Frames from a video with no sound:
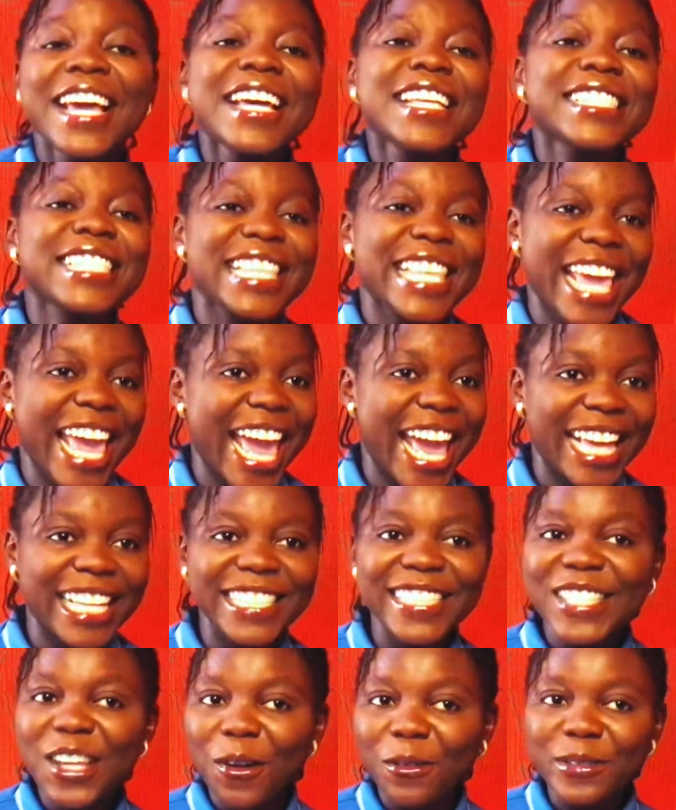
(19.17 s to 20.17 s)
to the end
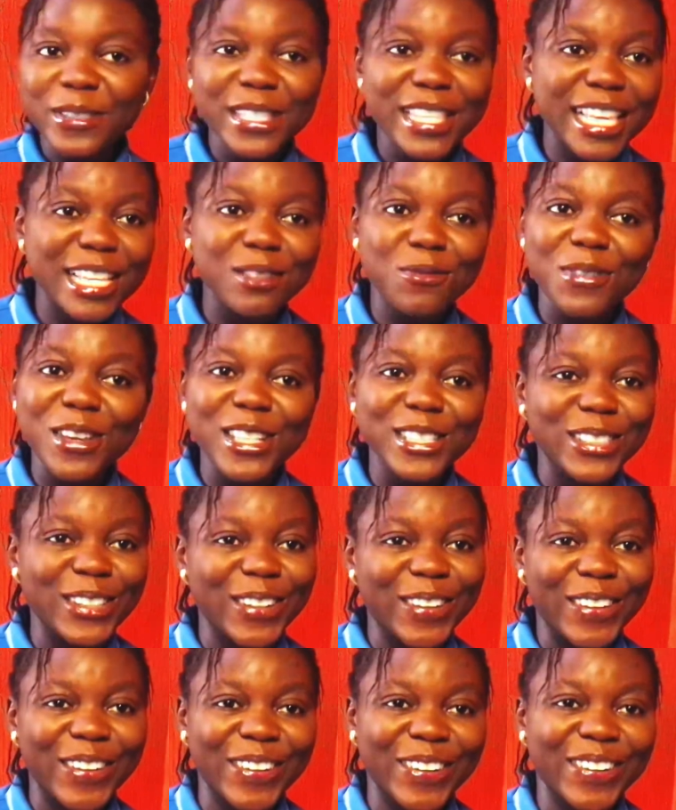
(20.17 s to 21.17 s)
of today's
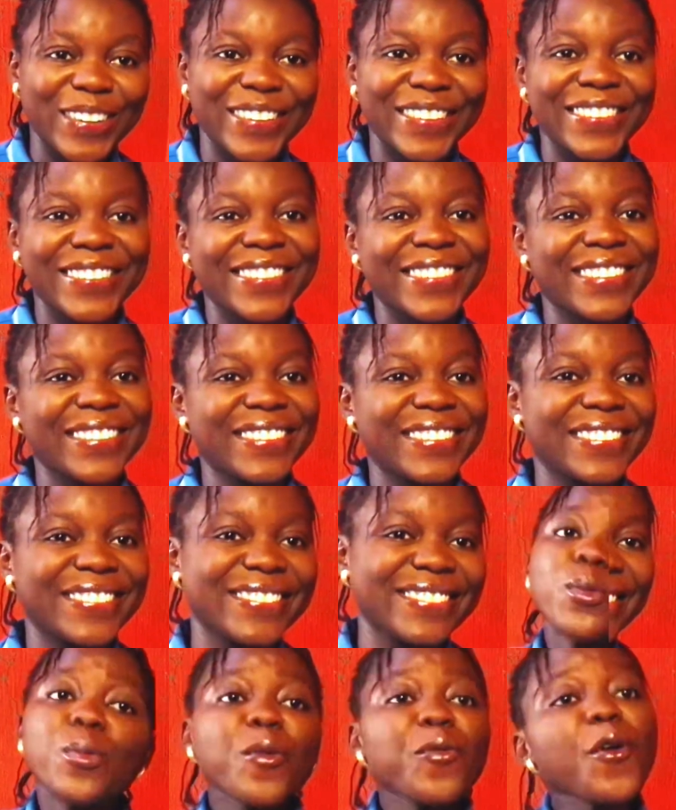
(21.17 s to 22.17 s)
video.
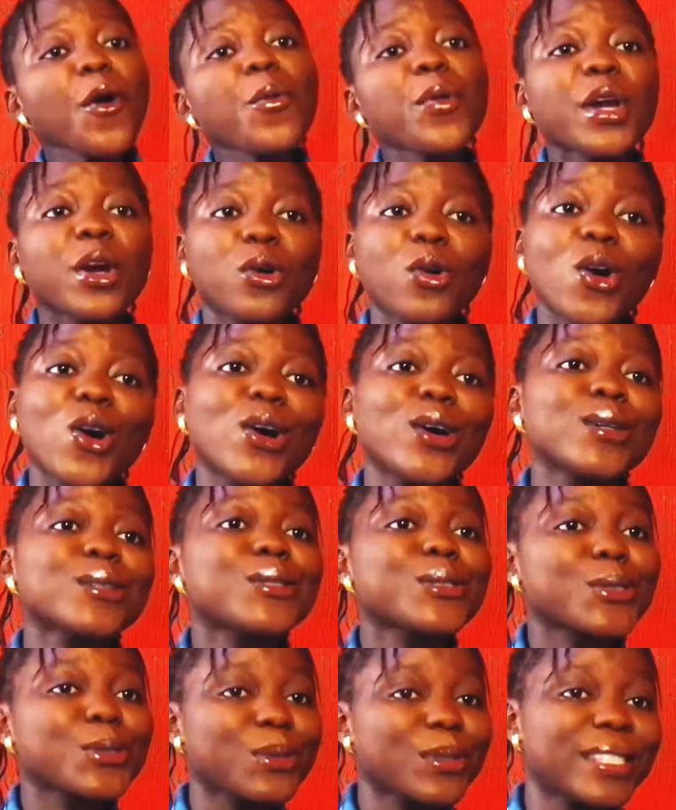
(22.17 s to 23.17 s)
So before we go
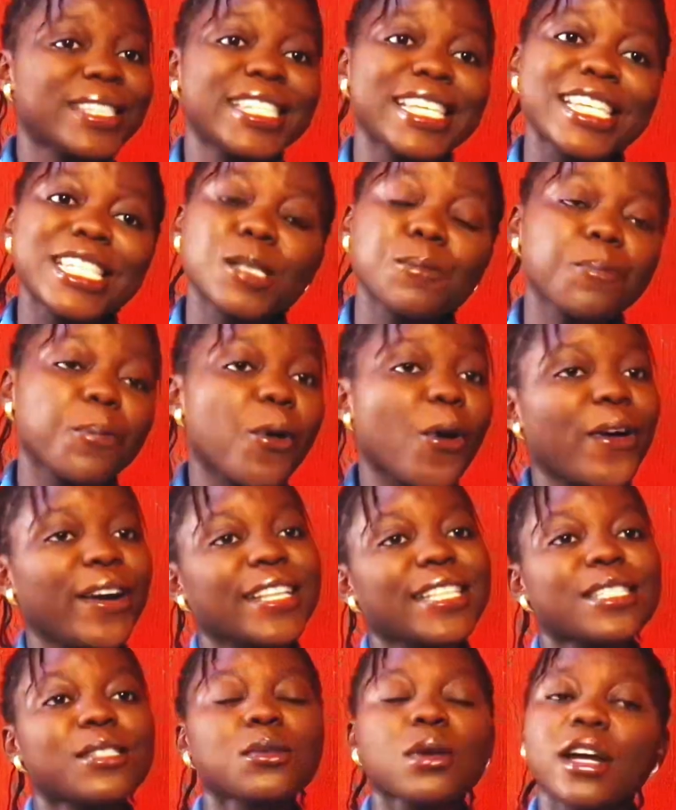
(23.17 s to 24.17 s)
to this
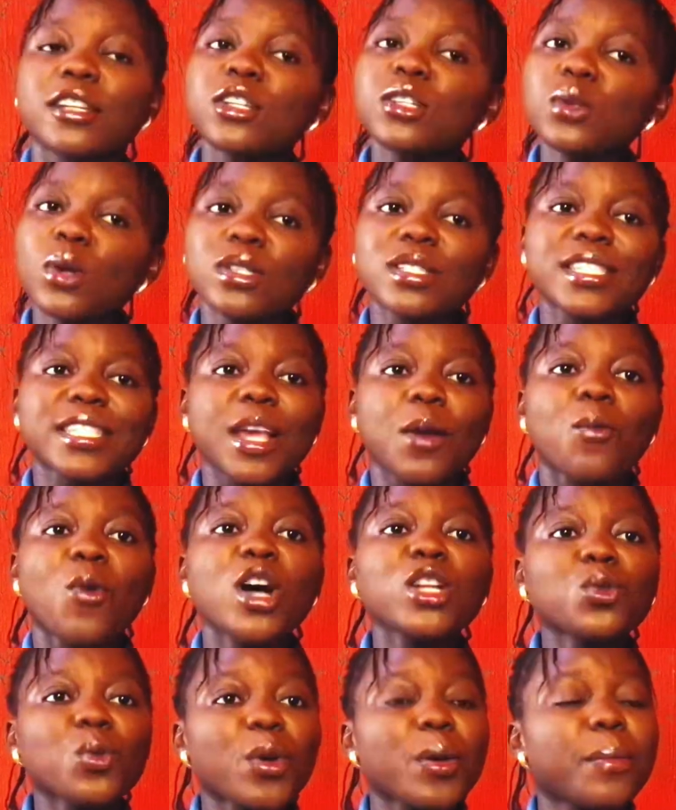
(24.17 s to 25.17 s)
point, so I just want to say, what
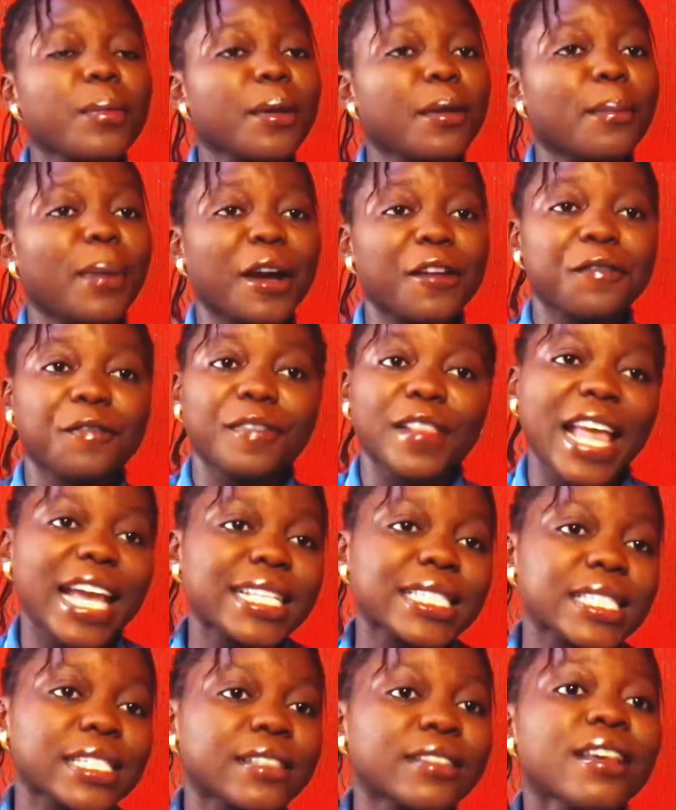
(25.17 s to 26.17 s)
do we mean by
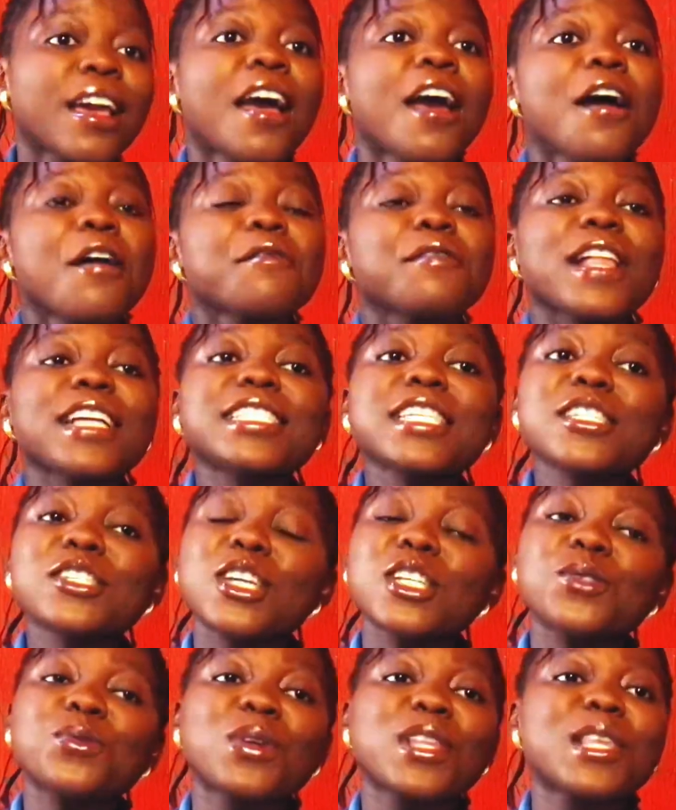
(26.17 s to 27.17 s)
flirting? Flirting
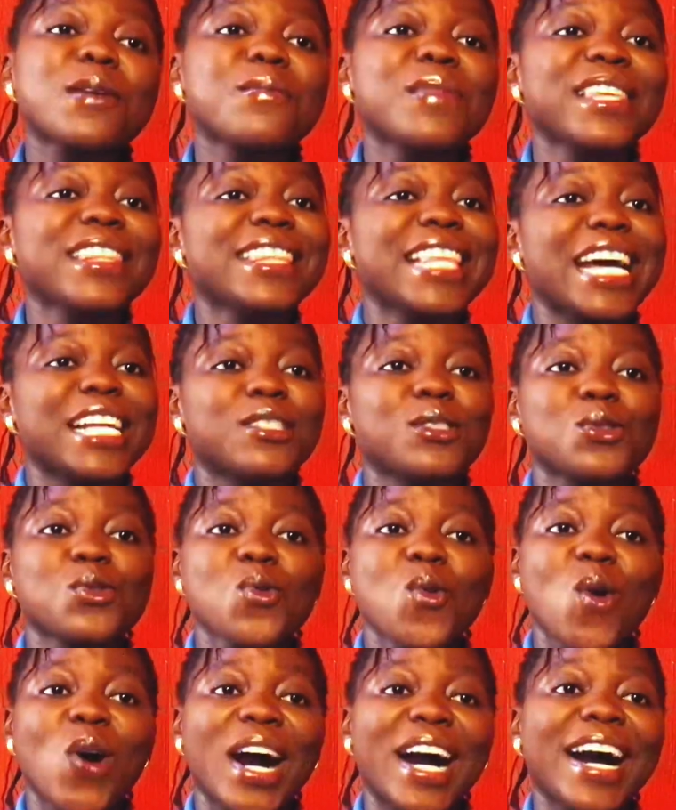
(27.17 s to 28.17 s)
just really means that you
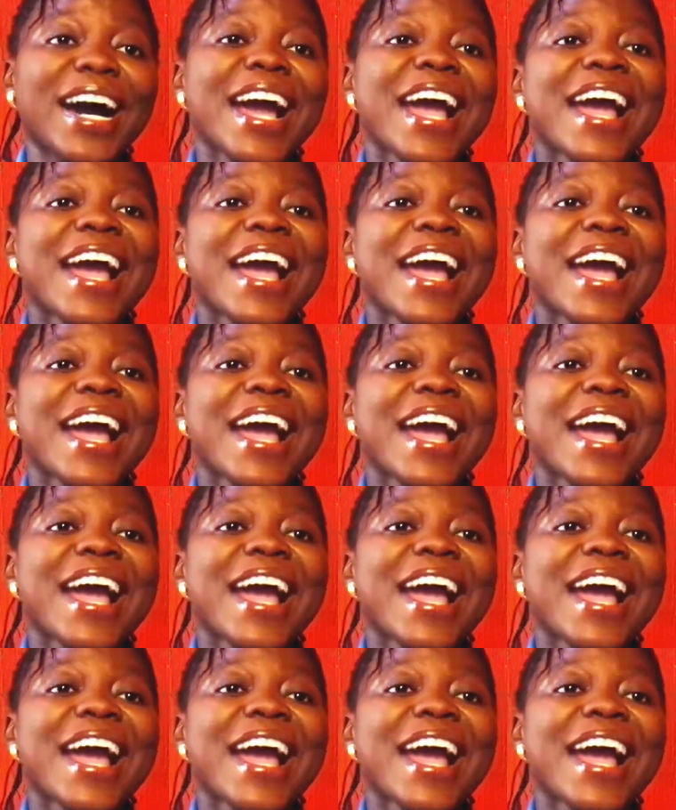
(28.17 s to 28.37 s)
are